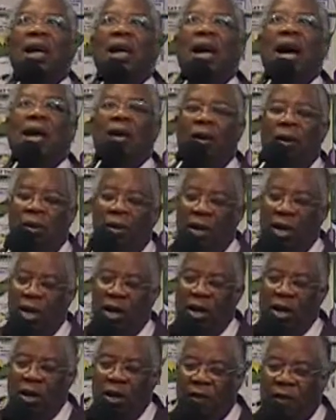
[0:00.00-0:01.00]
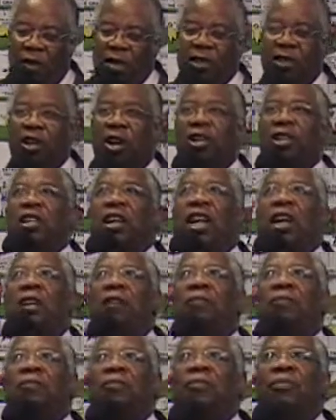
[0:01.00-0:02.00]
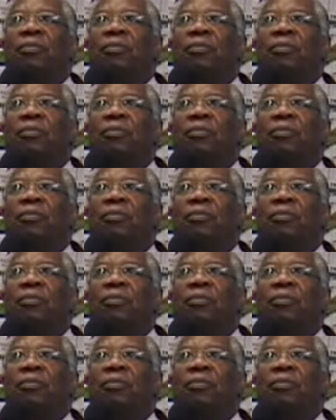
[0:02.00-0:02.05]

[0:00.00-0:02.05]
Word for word: Hallelujah. Go to verse thirteen.